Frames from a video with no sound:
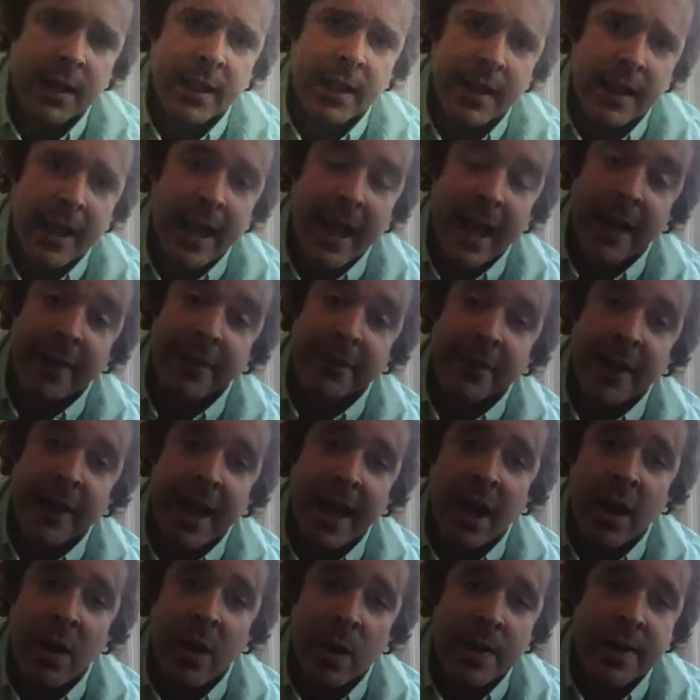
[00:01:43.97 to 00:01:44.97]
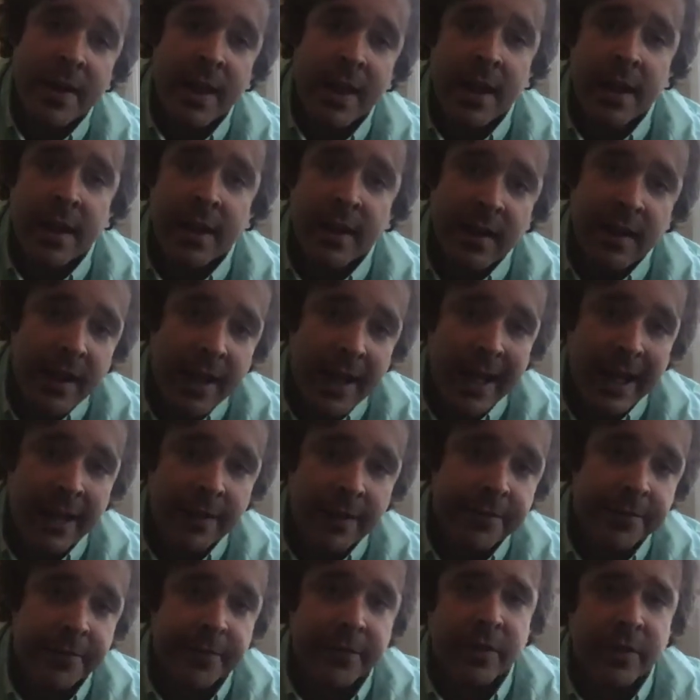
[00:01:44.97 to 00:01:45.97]
half now and then
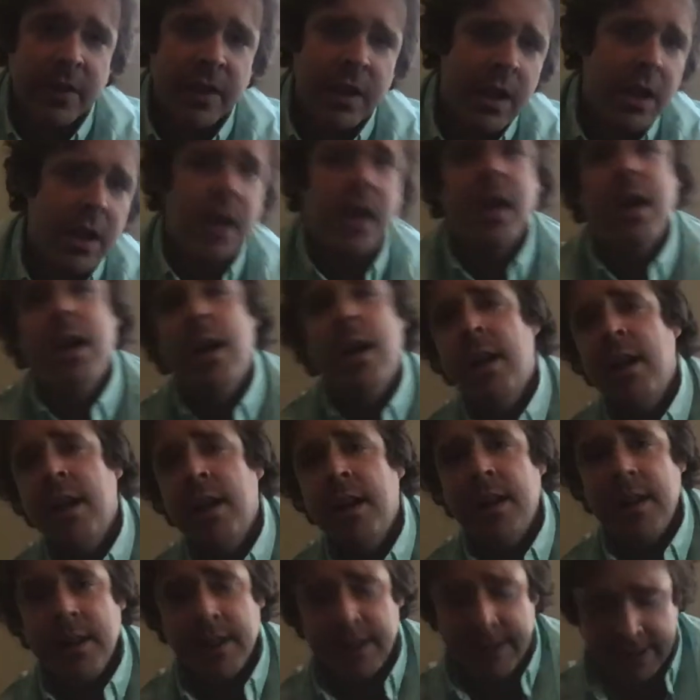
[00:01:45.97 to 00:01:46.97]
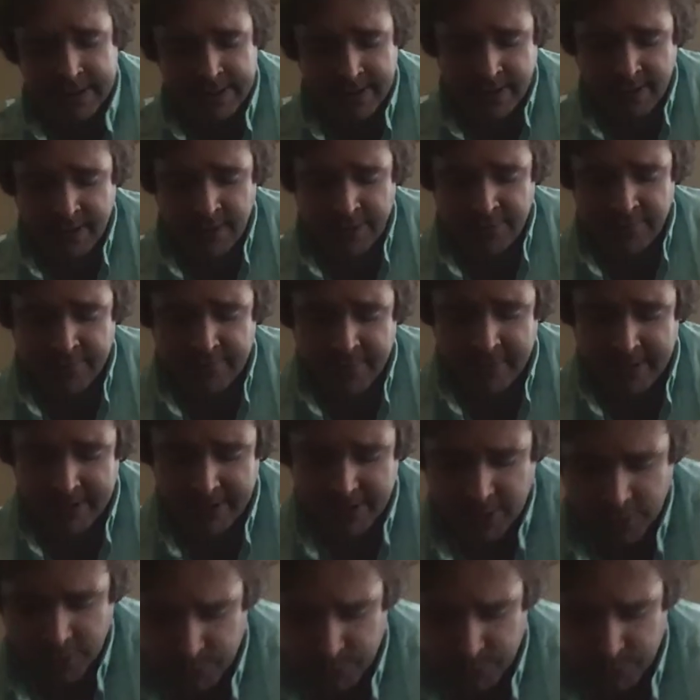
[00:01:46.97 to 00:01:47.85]
half in another video.